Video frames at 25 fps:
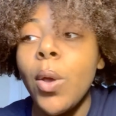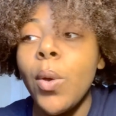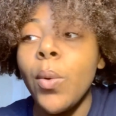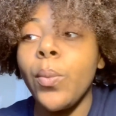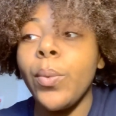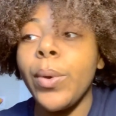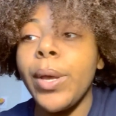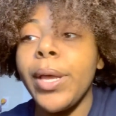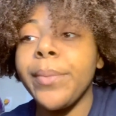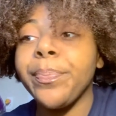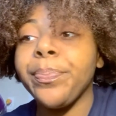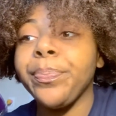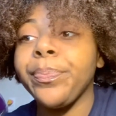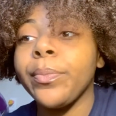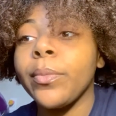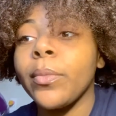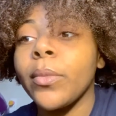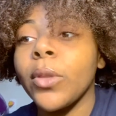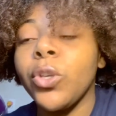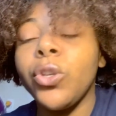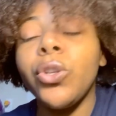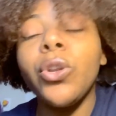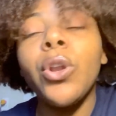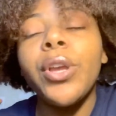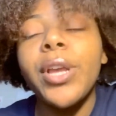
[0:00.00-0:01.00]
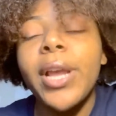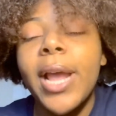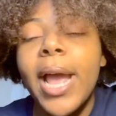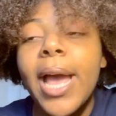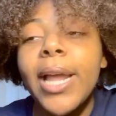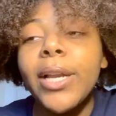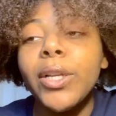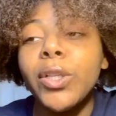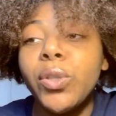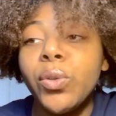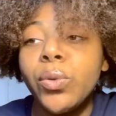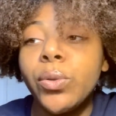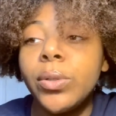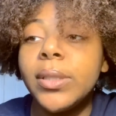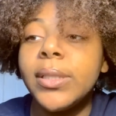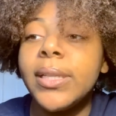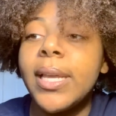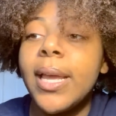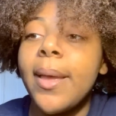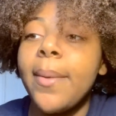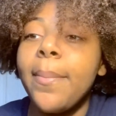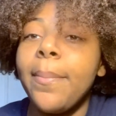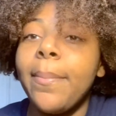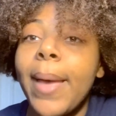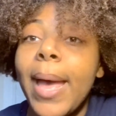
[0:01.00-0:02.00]
when you know your attitude is
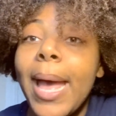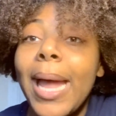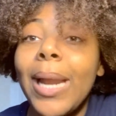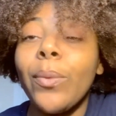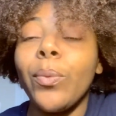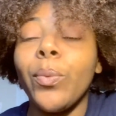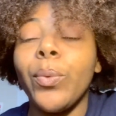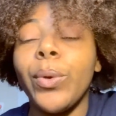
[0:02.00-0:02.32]
getting bad,